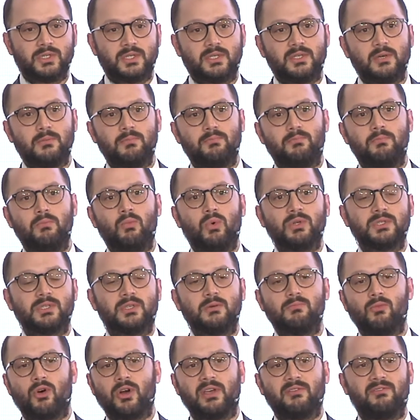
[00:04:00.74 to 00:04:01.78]

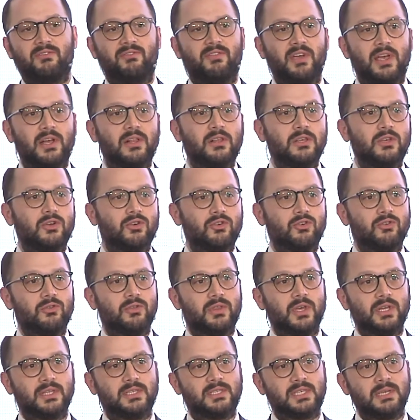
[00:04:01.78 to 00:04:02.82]
the market failure
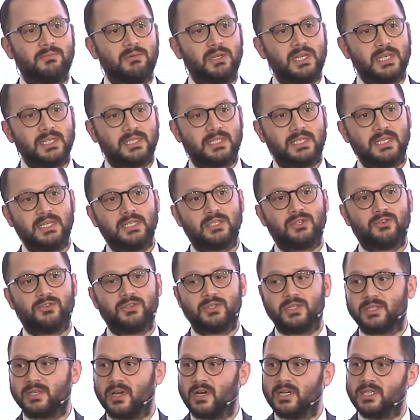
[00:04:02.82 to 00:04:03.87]
that CBDCs are
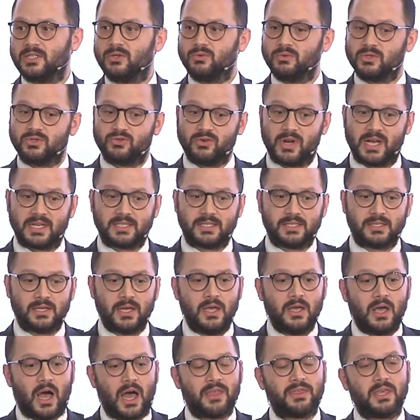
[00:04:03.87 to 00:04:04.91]
designed to address?
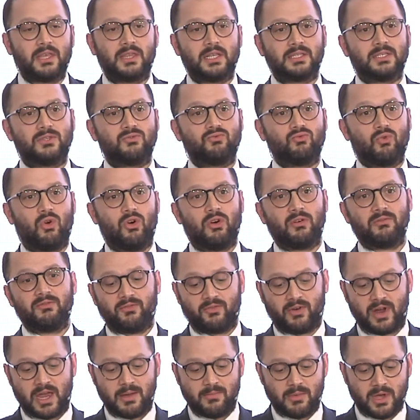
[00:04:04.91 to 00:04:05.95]
I think that's the wrong
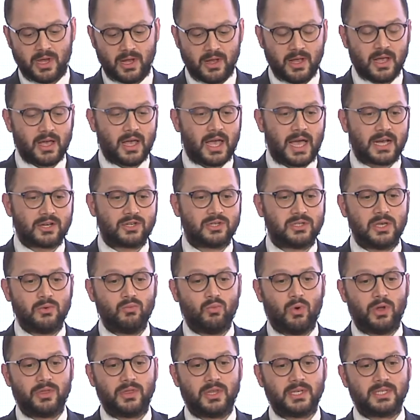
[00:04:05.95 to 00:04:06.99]
framing. Actually,
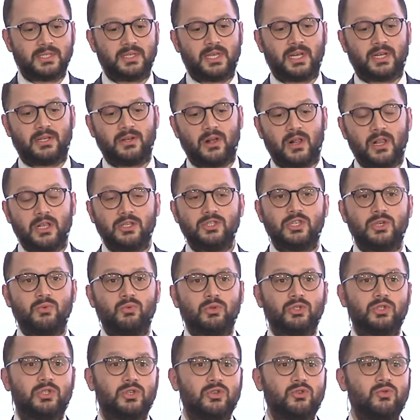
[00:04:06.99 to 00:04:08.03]
what this technology
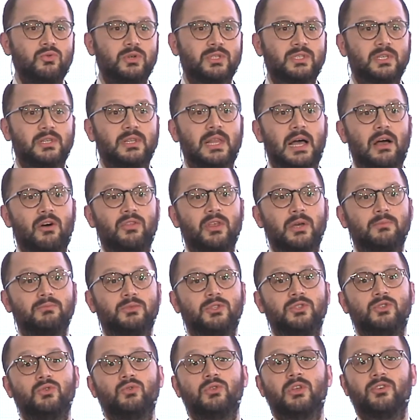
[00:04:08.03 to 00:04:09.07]
will do is allow them
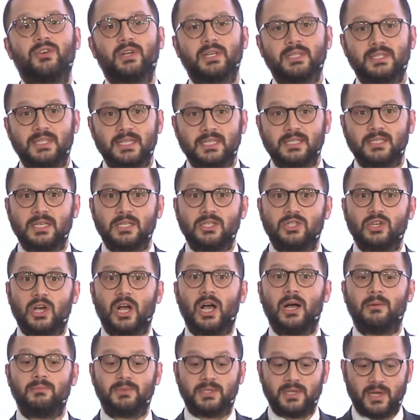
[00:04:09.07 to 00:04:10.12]
to do their existing
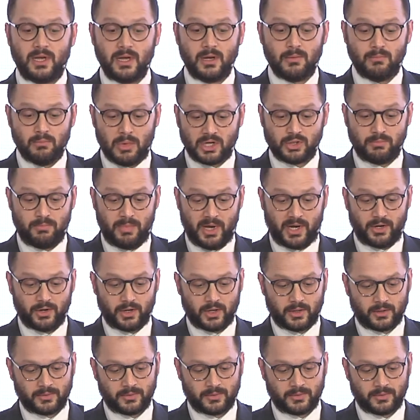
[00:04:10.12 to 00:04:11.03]
jobs much better.